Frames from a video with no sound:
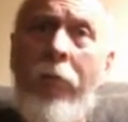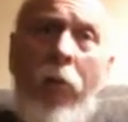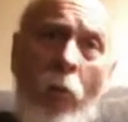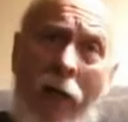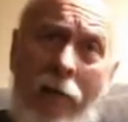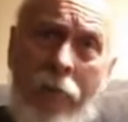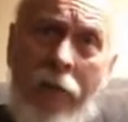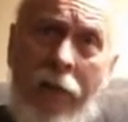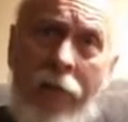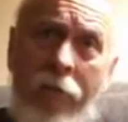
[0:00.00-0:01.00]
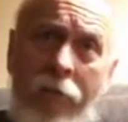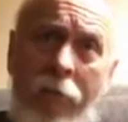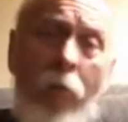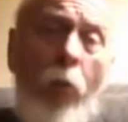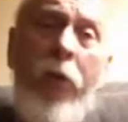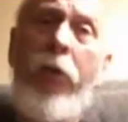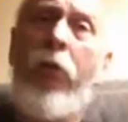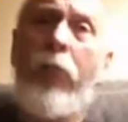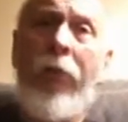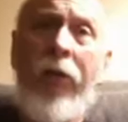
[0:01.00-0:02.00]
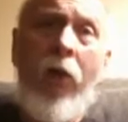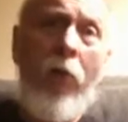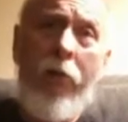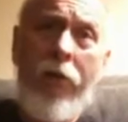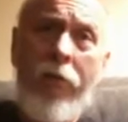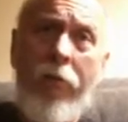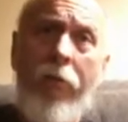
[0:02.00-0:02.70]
But why do that when you can reload it